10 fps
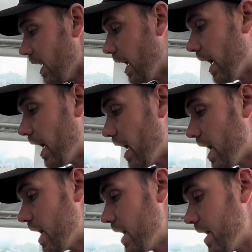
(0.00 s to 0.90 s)

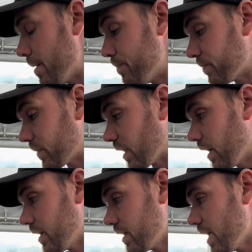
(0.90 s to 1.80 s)

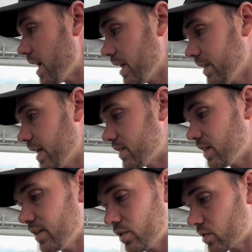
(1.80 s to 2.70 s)
Yeah, that's
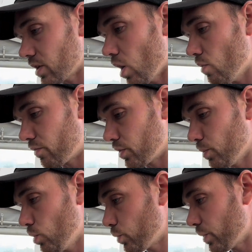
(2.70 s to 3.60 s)
it, just over the
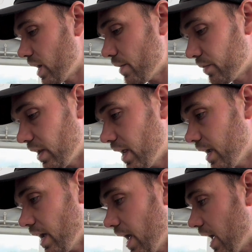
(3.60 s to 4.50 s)
moon with
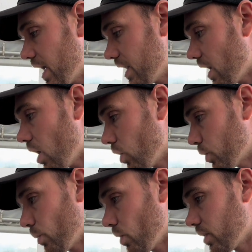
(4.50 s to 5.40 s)
everything and all
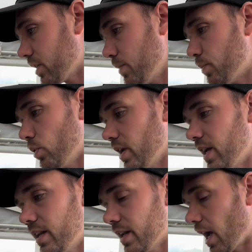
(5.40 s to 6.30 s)
the work he put
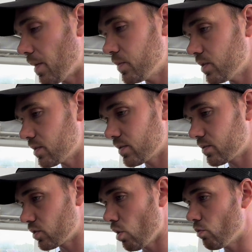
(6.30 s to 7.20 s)
in. I'm just
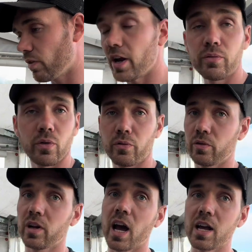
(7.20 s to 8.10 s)
so grateful for
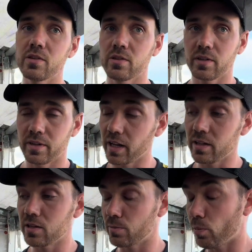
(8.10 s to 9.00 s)
the guys that
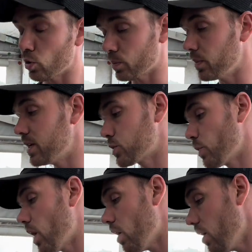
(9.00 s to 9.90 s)
they support me as
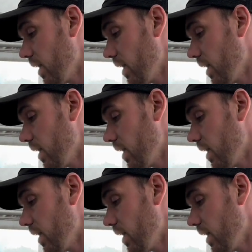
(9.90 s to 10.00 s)
well.